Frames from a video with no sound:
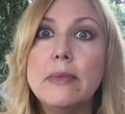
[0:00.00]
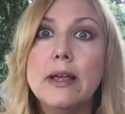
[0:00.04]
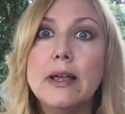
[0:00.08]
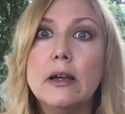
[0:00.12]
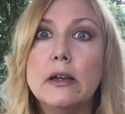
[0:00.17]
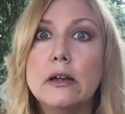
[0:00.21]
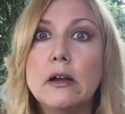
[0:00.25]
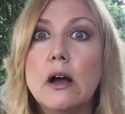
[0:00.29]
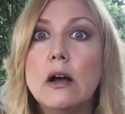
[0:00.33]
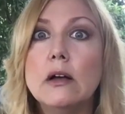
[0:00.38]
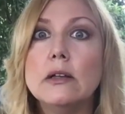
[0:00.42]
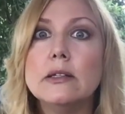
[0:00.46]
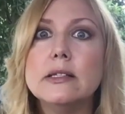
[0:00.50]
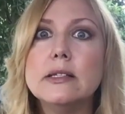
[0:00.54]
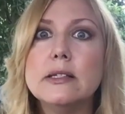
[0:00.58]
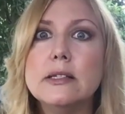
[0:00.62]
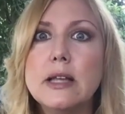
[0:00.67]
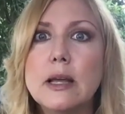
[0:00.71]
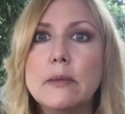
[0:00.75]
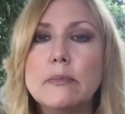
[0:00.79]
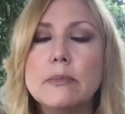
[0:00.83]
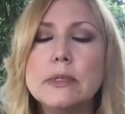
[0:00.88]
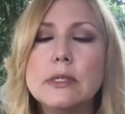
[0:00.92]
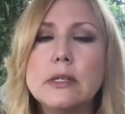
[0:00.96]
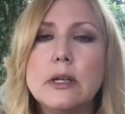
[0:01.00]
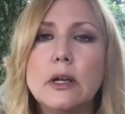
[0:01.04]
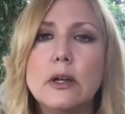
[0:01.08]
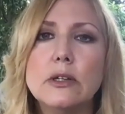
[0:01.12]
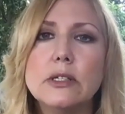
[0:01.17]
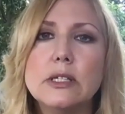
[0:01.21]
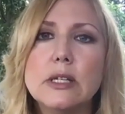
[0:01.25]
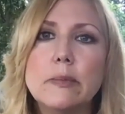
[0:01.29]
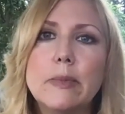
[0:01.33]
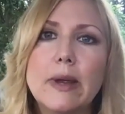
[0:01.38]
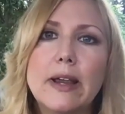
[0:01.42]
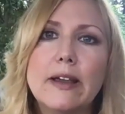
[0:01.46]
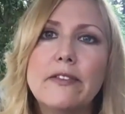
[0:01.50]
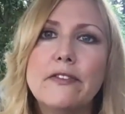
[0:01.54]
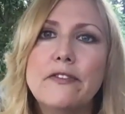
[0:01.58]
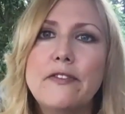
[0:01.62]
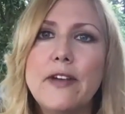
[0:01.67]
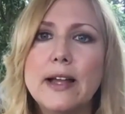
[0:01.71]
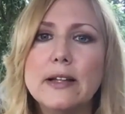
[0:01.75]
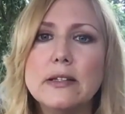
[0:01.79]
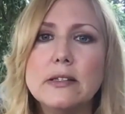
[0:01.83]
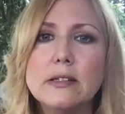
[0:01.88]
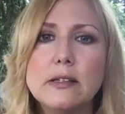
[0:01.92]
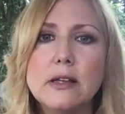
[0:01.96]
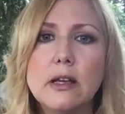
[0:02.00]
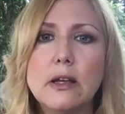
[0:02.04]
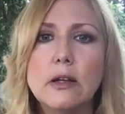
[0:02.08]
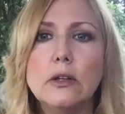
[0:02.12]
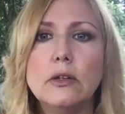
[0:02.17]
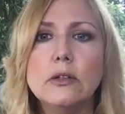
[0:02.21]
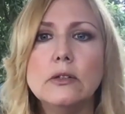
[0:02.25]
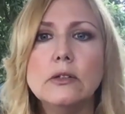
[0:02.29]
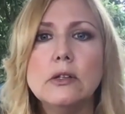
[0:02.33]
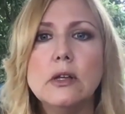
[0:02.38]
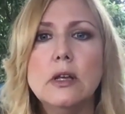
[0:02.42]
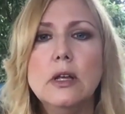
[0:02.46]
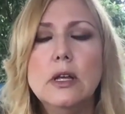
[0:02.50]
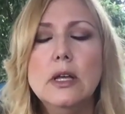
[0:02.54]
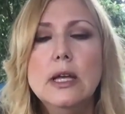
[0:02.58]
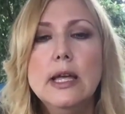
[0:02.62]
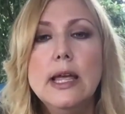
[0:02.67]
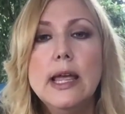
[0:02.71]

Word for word: and make, cause stem cells to make fat cells,